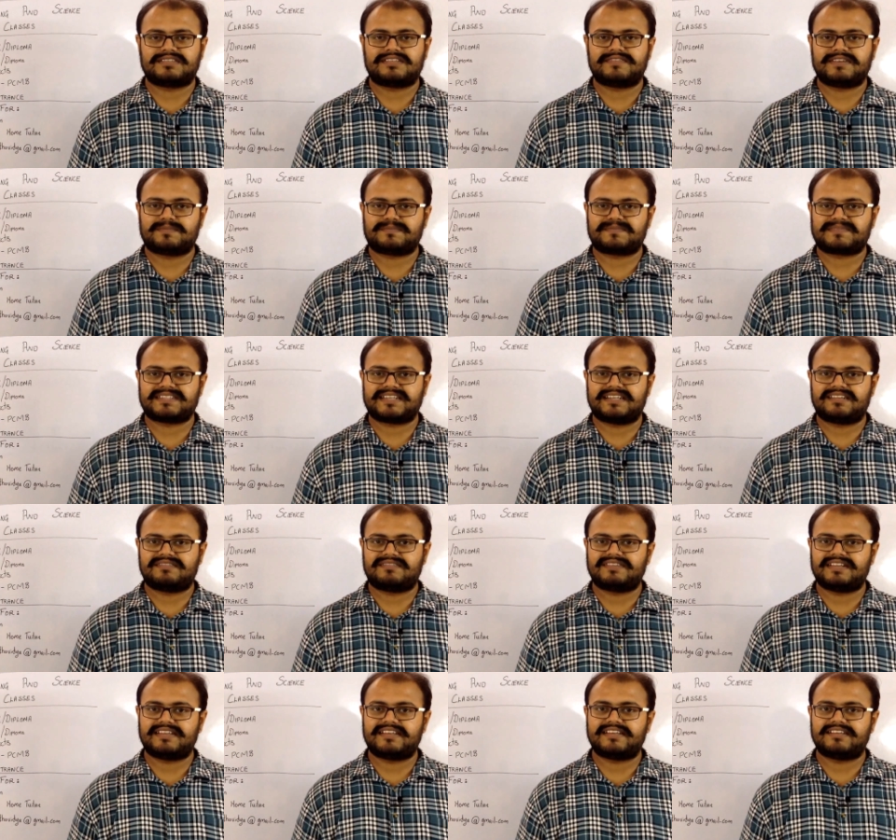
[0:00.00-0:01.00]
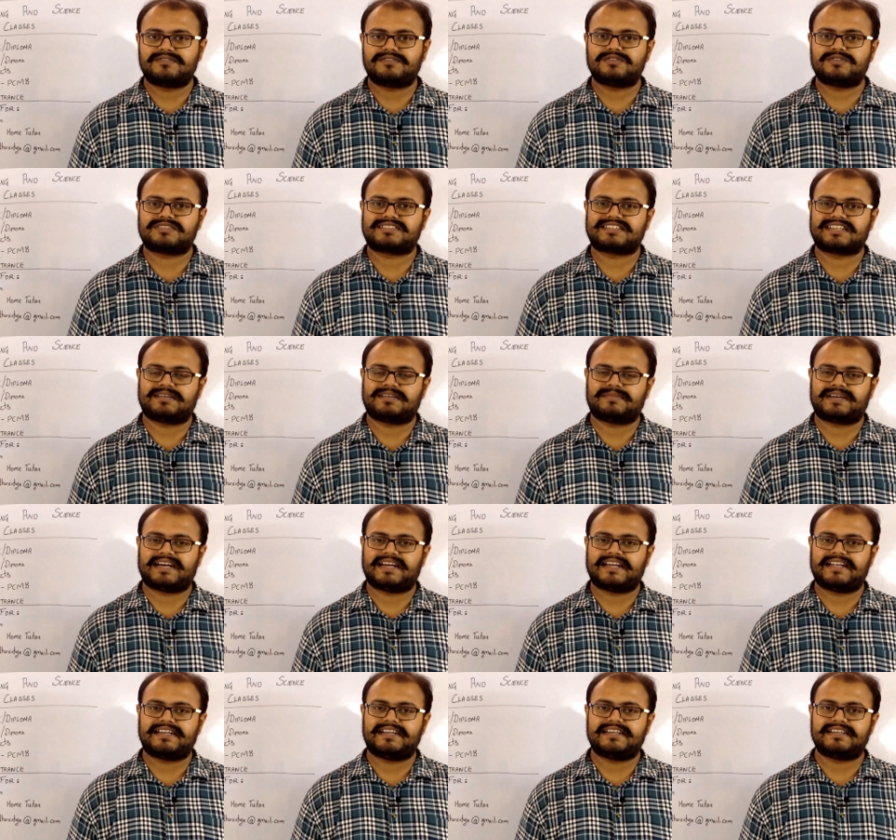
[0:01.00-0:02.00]
The website will give you some
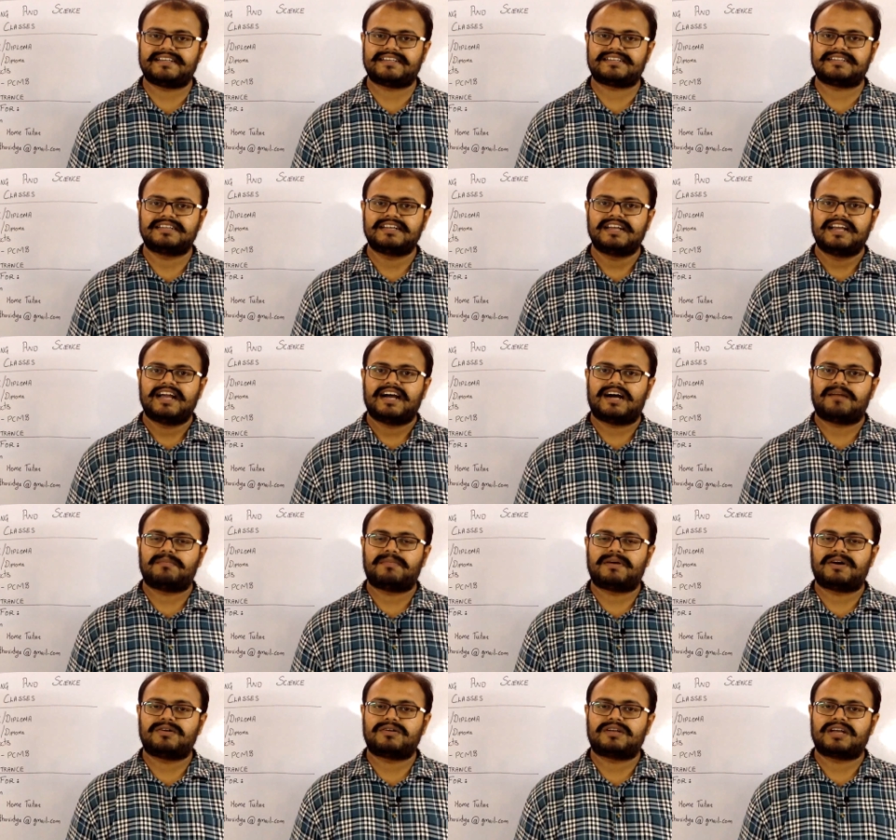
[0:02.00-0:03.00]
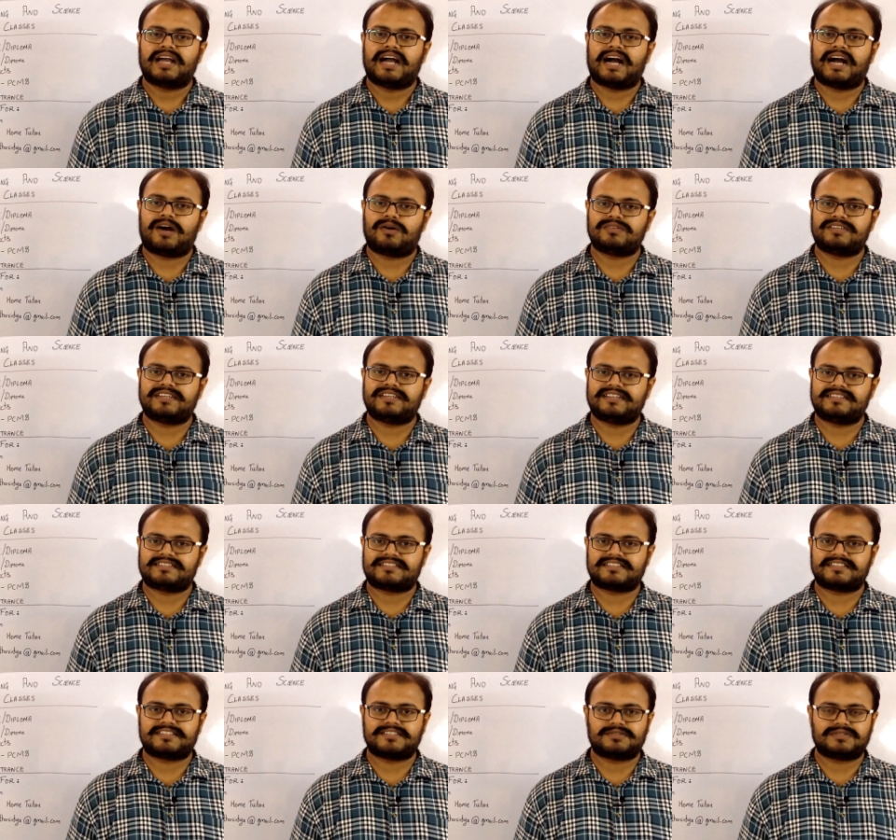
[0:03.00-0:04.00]
idea about how the
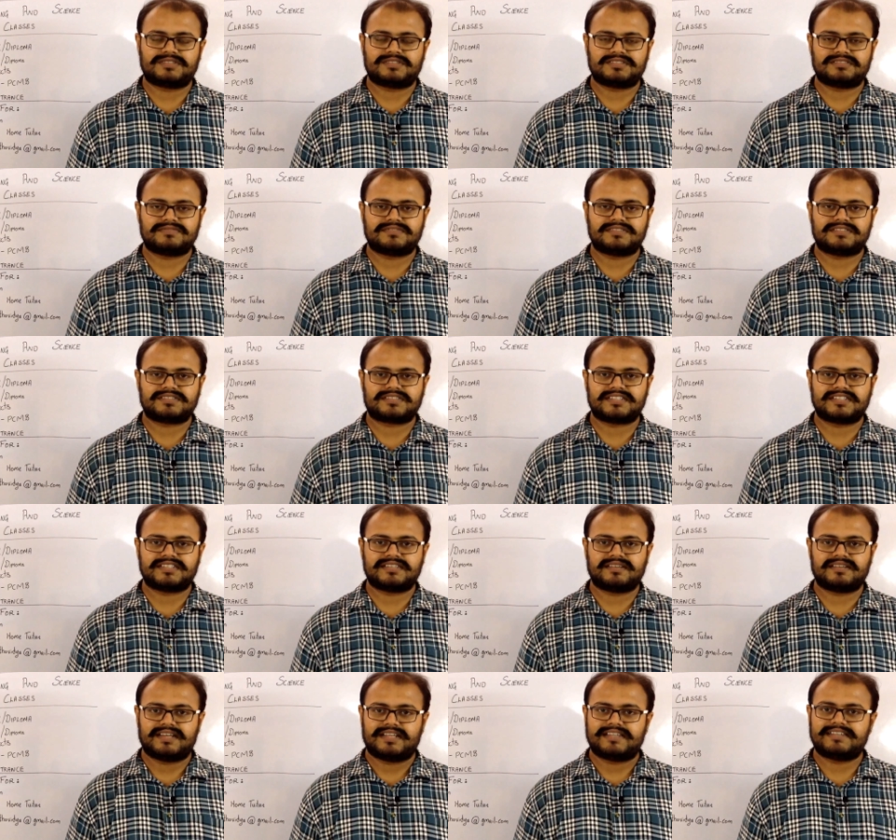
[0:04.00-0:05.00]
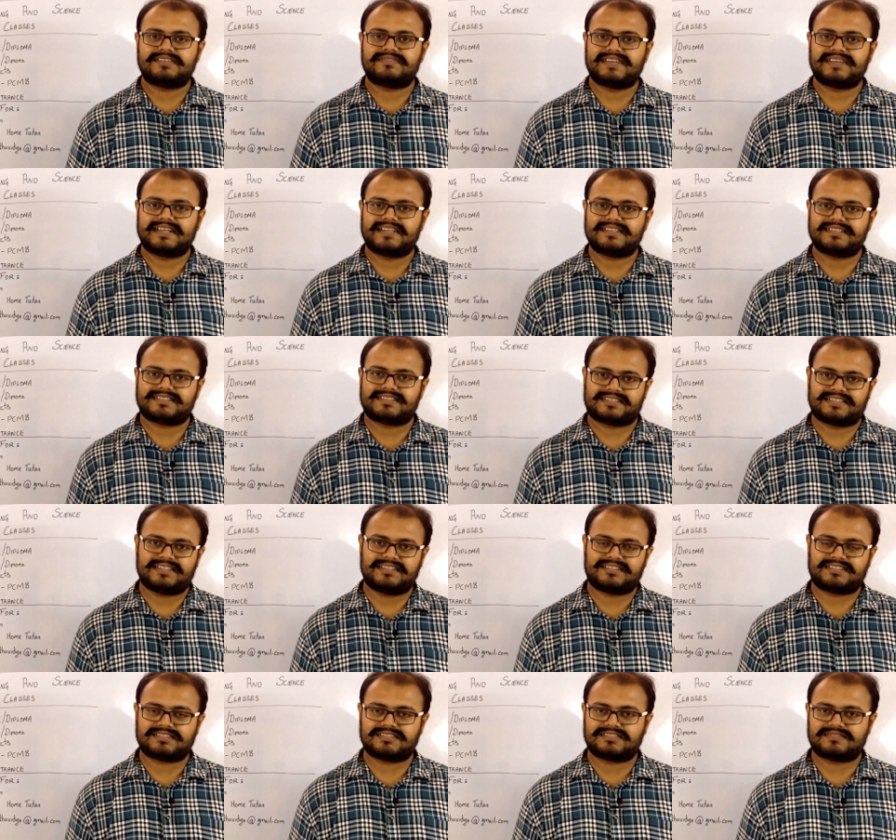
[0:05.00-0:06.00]
institute is working, the various
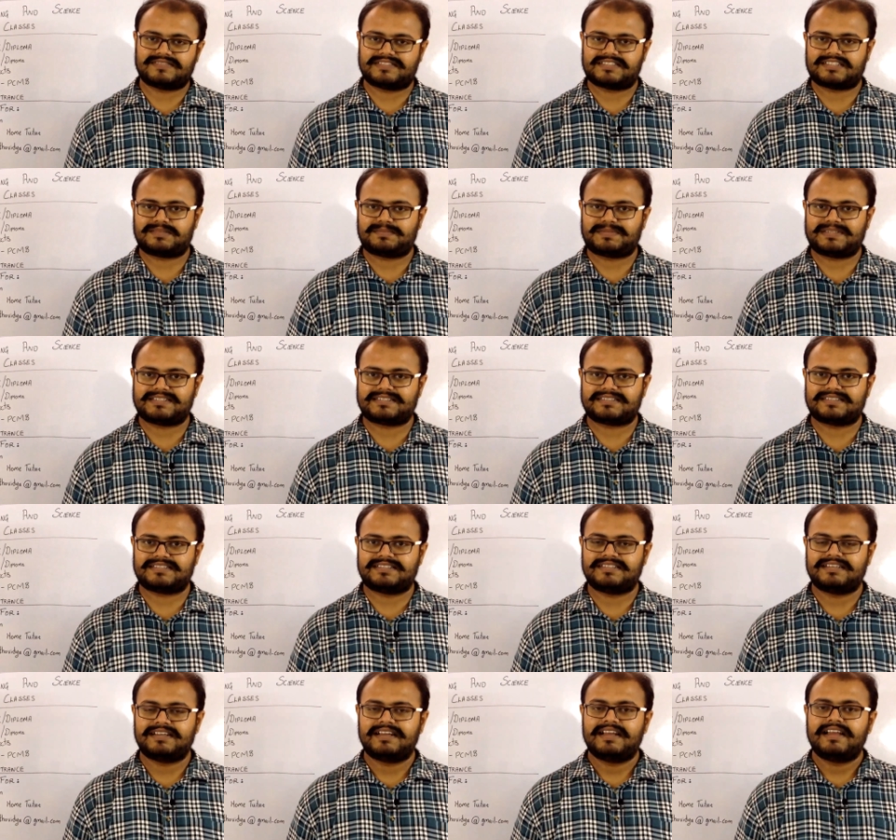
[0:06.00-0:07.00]
teachers which are present.